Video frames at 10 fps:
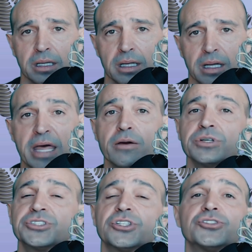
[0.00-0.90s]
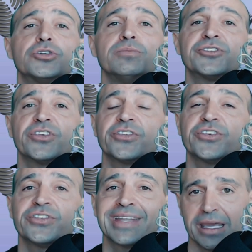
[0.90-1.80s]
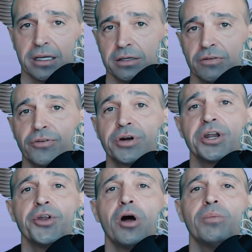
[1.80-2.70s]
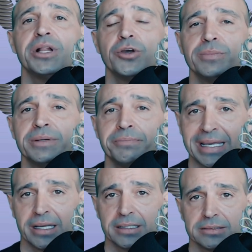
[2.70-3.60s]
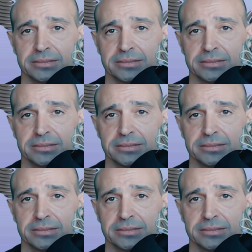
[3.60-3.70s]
And there was just too much at stake for a normal human being